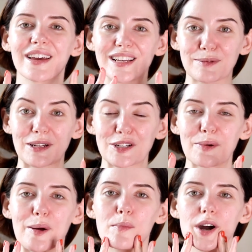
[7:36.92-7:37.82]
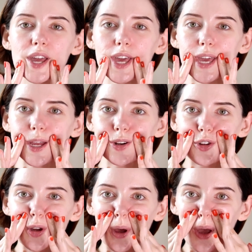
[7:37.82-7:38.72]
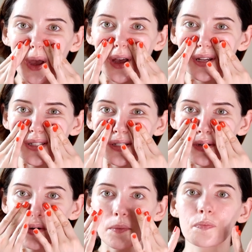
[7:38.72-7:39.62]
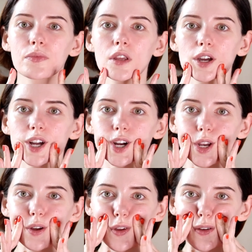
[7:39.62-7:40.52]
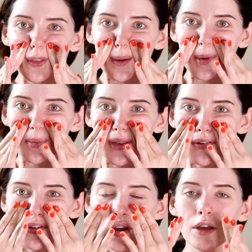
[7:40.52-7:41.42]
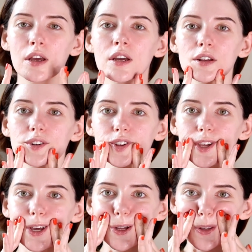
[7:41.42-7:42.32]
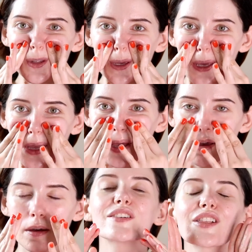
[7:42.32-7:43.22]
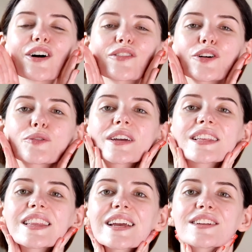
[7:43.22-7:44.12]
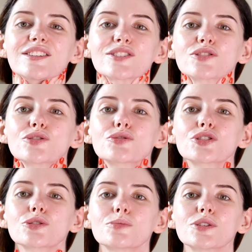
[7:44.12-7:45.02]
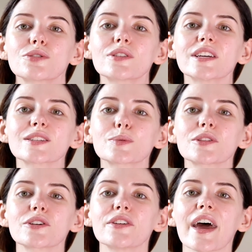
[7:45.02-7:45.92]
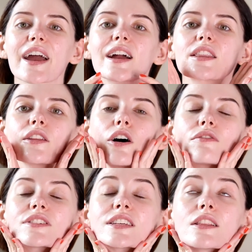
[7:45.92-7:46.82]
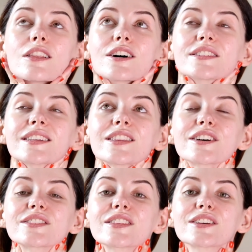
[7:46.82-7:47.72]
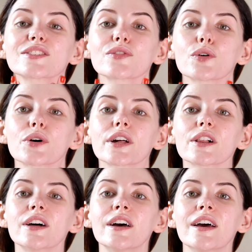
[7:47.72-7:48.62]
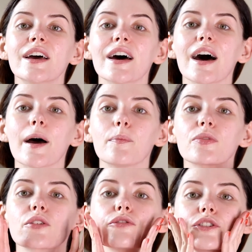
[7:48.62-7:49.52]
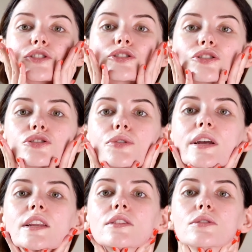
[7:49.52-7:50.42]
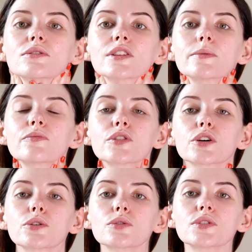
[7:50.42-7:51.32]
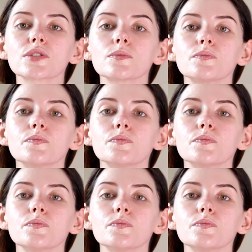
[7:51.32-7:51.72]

especially around my age. So I kind of give them a bit of TLC. I've seen a lot of Korean ladies on YouTube do this with their neck, and obviously lots and lots and lots of oil for just draining those lymph nodes. So